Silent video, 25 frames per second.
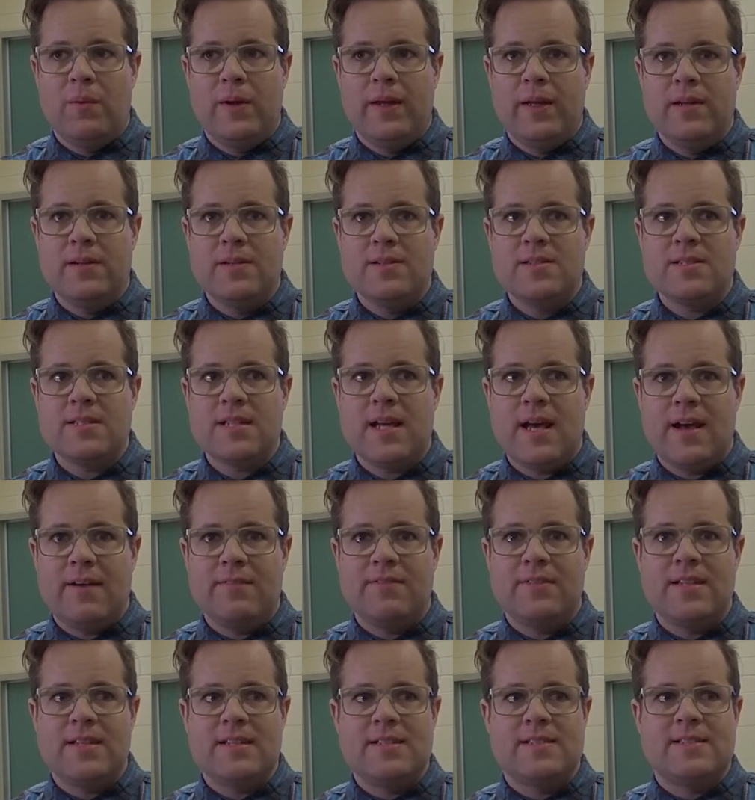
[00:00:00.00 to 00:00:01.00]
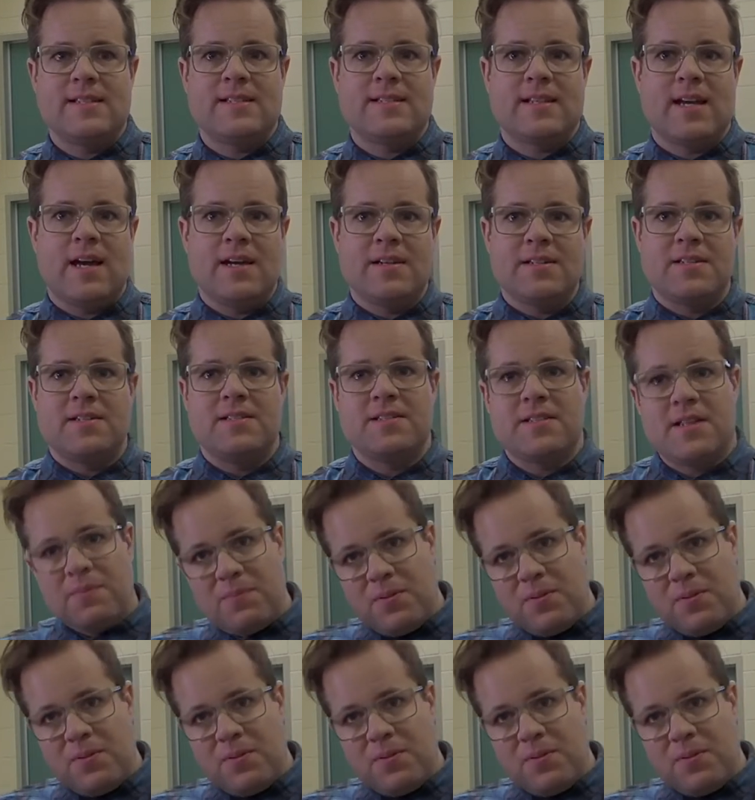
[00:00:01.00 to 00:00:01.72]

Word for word: We used to have these discussions.